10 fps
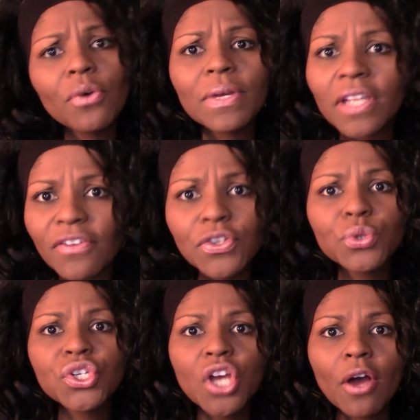We love your
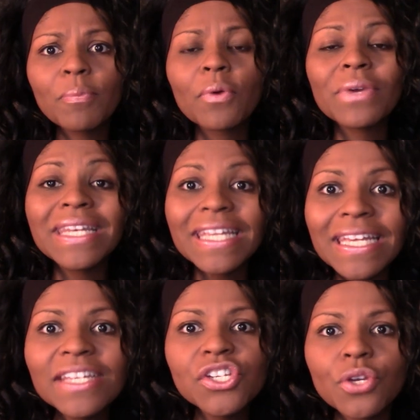show, but we
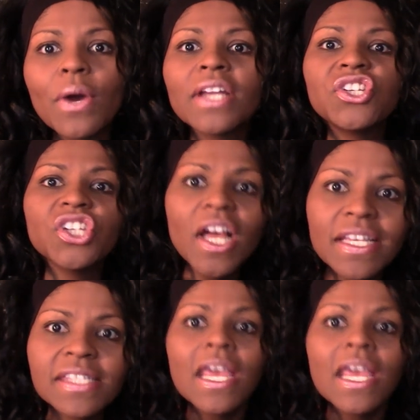need to adjust.